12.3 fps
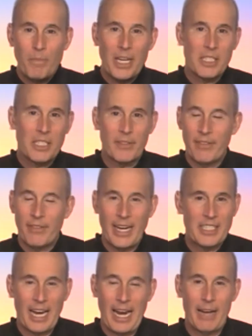piece of
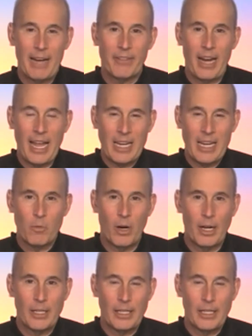advice I have for
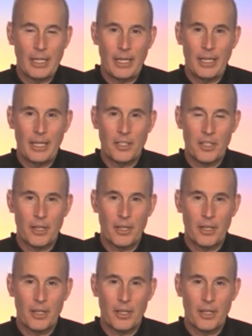anyone is